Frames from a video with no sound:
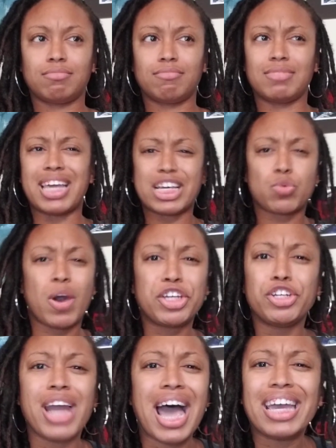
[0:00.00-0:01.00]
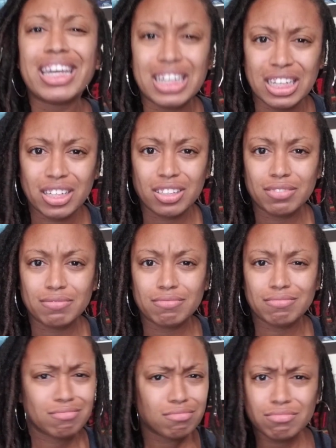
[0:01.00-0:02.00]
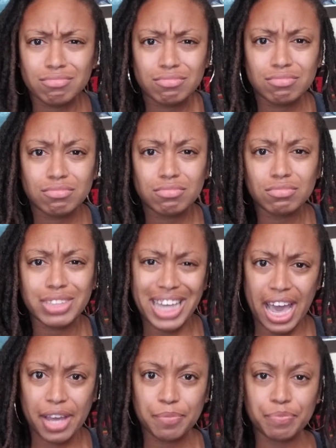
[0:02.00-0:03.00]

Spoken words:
That's why you're not in it. Okay?